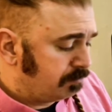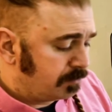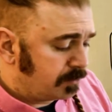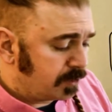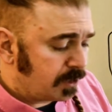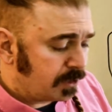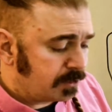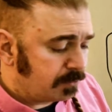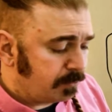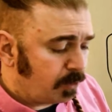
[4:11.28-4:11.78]

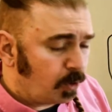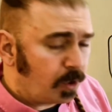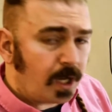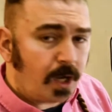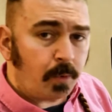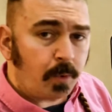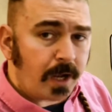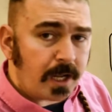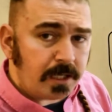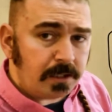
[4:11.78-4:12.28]
It's got some
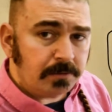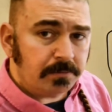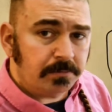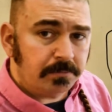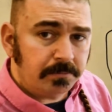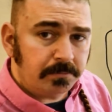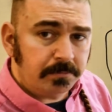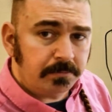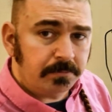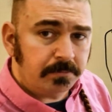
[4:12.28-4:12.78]
okay weight.
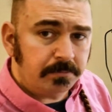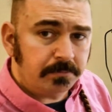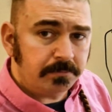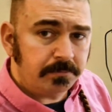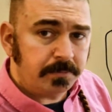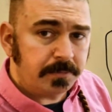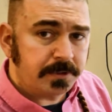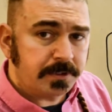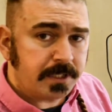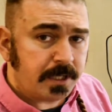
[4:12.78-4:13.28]

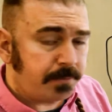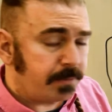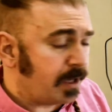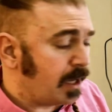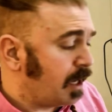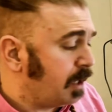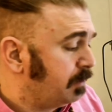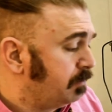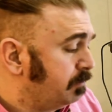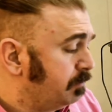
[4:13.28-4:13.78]
It's not
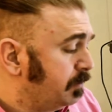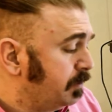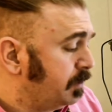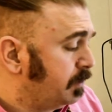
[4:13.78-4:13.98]
bad.